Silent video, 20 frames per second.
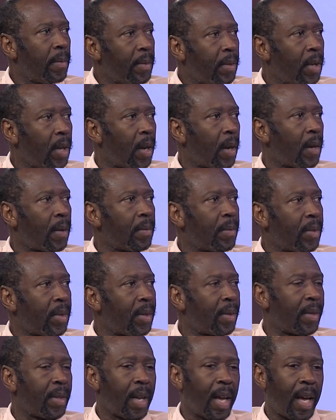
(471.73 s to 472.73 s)
you know,
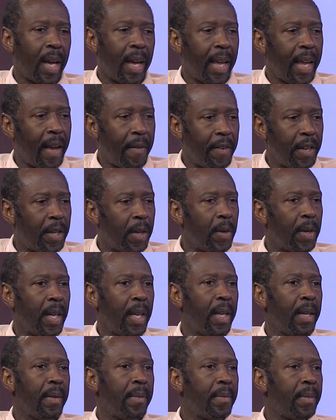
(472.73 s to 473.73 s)
uh, heavy
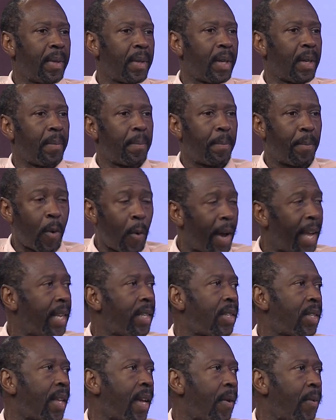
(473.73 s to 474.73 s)
duty
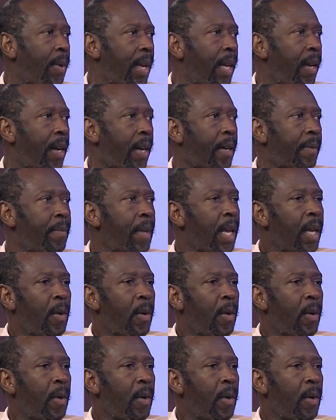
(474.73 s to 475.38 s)
points that we uh,